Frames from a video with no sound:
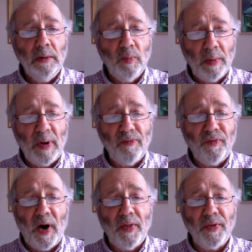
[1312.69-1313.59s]
"when my
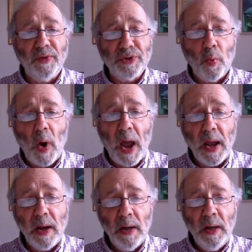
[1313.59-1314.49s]
father is
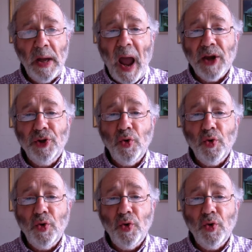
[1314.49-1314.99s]
away, and